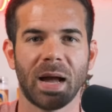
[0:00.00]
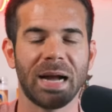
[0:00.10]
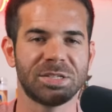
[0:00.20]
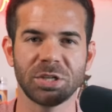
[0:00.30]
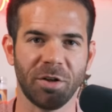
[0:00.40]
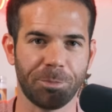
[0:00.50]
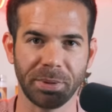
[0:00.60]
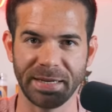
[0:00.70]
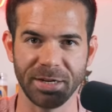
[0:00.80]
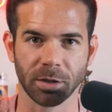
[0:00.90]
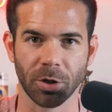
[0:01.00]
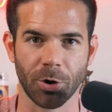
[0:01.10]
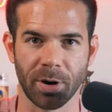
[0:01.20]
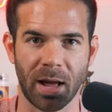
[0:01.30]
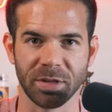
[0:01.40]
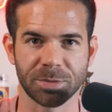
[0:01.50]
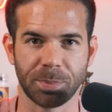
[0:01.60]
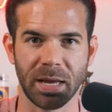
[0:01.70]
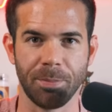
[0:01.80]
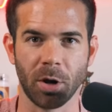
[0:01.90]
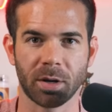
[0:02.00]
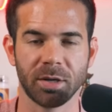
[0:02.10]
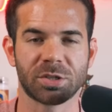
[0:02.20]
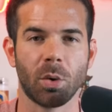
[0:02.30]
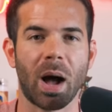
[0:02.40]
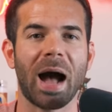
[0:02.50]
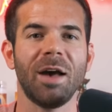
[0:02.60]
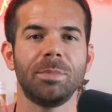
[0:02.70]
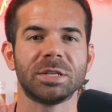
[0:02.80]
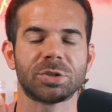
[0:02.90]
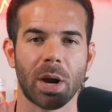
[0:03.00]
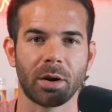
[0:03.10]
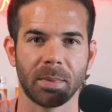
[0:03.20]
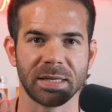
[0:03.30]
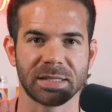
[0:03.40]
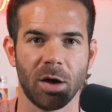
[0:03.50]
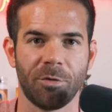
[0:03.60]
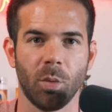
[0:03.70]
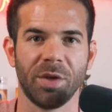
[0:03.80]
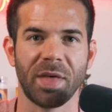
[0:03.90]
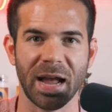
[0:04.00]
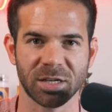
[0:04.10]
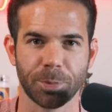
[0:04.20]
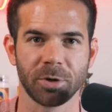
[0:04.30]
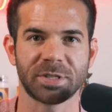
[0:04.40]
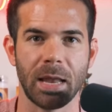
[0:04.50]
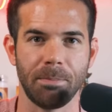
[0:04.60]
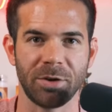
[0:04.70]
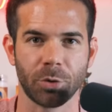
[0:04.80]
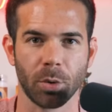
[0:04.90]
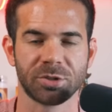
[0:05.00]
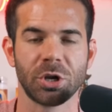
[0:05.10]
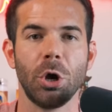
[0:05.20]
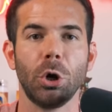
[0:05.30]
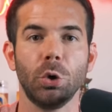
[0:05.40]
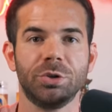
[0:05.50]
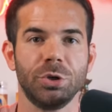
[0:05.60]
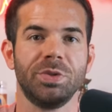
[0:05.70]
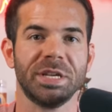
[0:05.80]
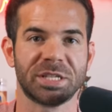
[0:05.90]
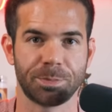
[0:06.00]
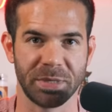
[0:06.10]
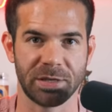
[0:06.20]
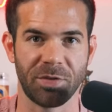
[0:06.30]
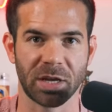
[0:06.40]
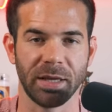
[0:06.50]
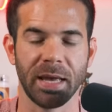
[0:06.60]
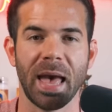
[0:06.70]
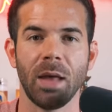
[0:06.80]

I still have plenty to learn on this playbook, so I've been surrounding myself with experts and mentors who do this specifically.